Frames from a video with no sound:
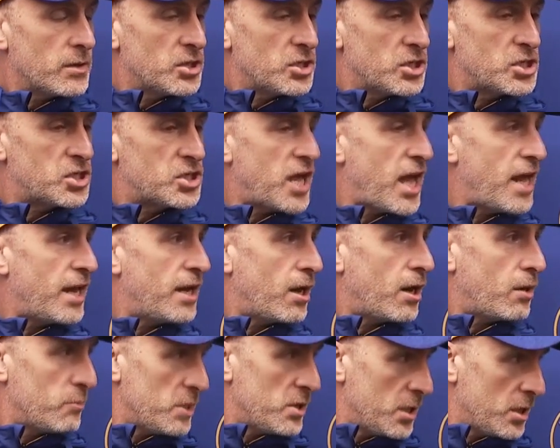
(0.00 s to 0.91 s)
Just sat in
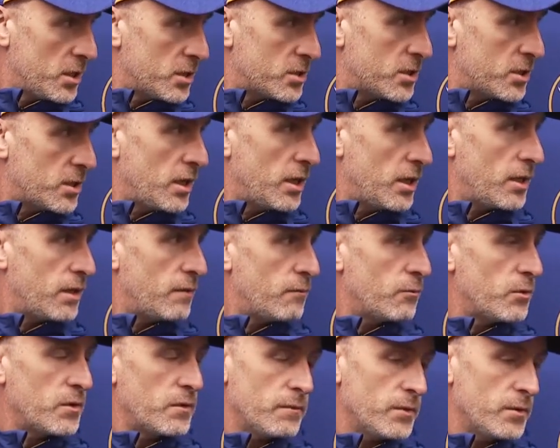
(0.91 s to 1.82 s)
our meetings
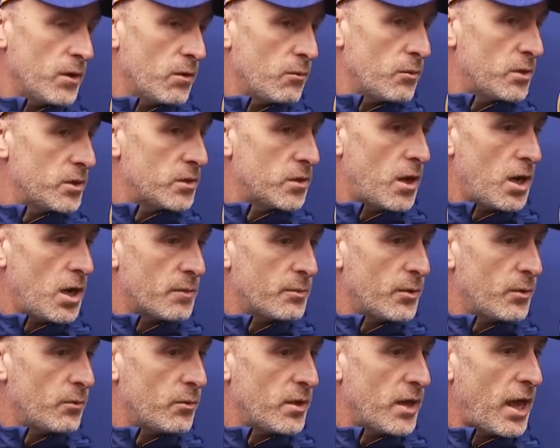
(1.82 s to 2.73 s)
and we, you know, we talked,
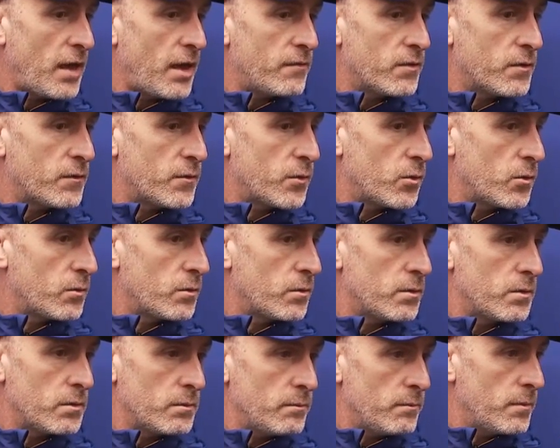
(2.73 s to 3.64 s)
but we haven't thrown
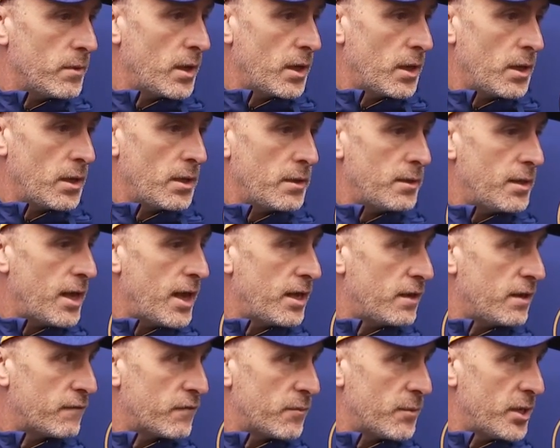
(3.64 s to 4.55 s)
a lot
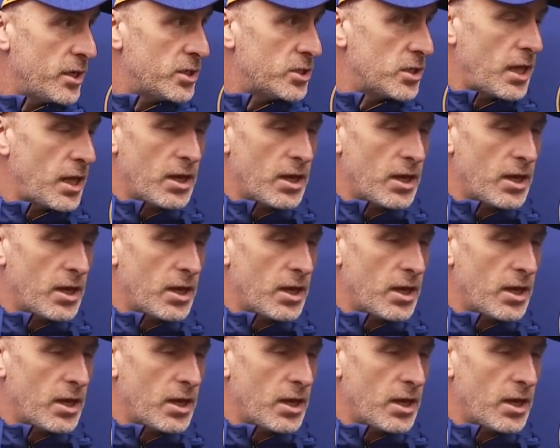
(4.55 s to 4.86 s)
of information.